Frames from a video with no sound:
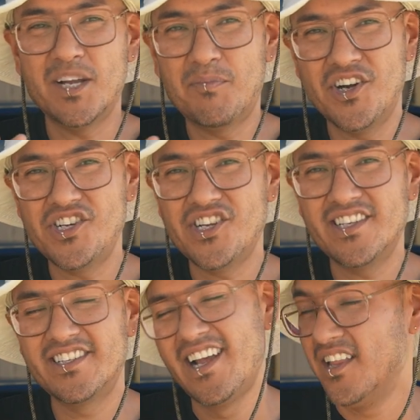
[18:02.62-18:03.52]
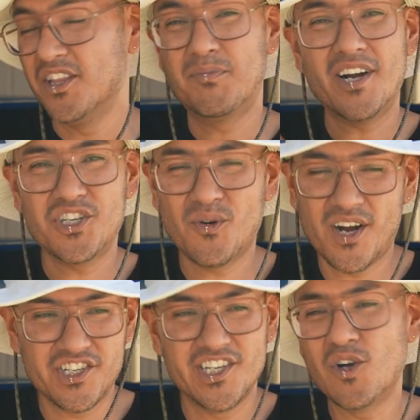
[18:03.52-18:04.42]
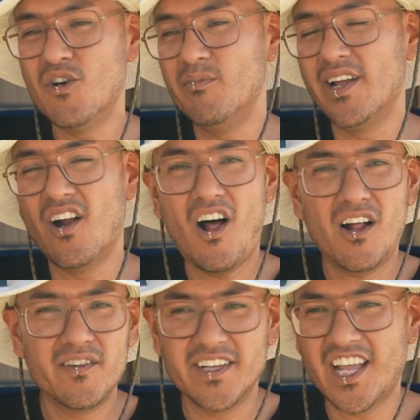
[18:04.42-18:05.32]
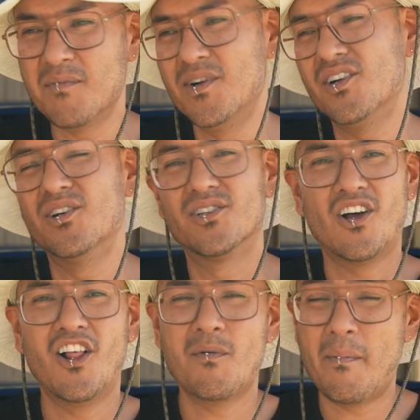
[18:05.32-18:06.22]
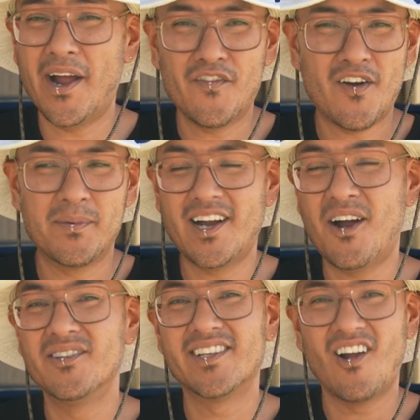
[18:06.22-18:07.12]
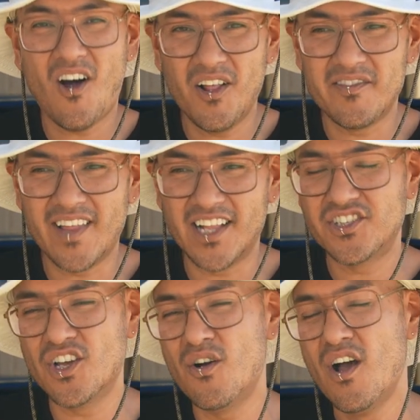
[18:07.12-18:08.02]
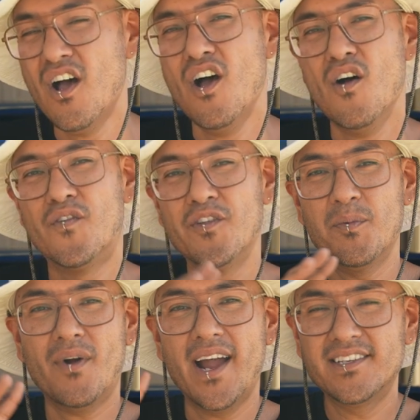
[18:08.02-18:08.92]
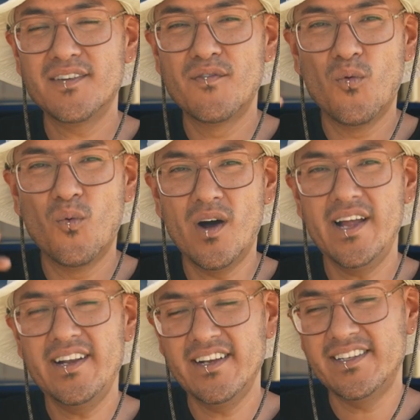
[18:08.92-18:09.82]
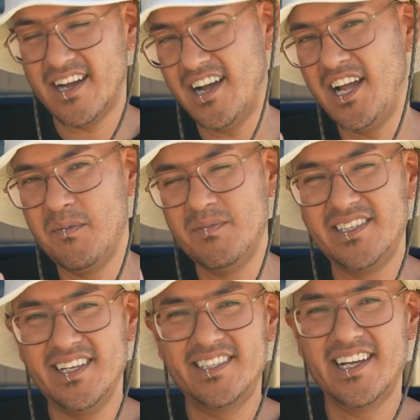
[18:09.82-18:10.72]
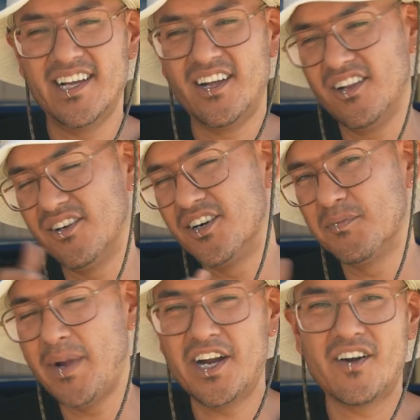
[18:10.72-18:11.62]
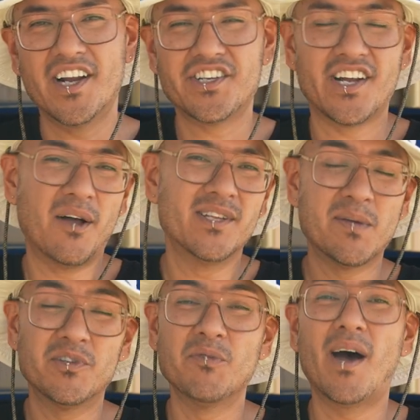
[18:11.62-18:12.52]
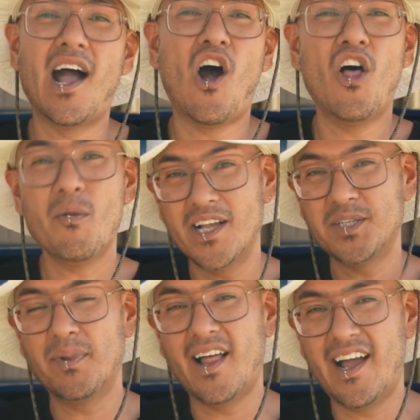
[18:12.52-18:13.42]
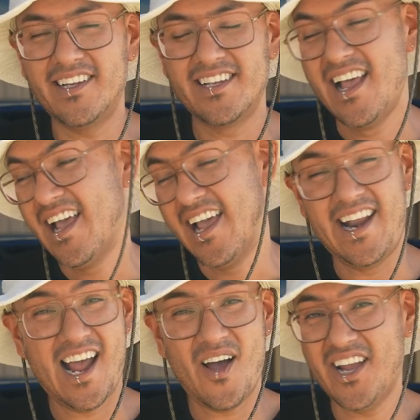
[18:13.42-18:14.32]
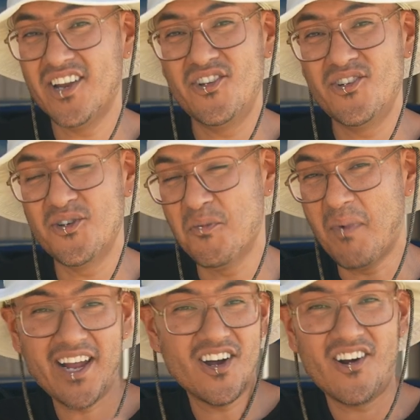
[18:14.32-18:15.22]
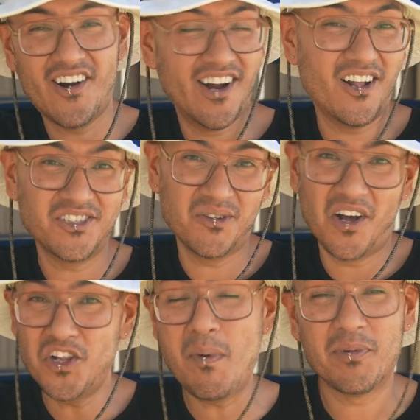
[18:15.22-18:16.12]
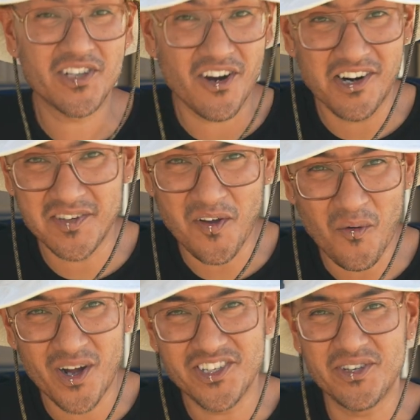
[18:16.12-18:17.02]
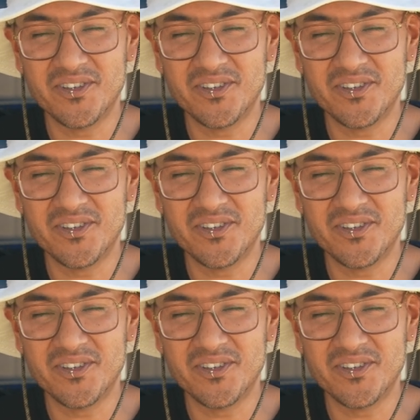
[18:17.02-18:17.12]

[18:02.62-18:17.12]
I purchased, the pressure washing equipment, all of the chemicals, all of my microfiber towels, and all of that. So for the price of one-time detail or paint correction, I was able to buy all of my supplies, and now I can do my car and also other people's cars if I want to.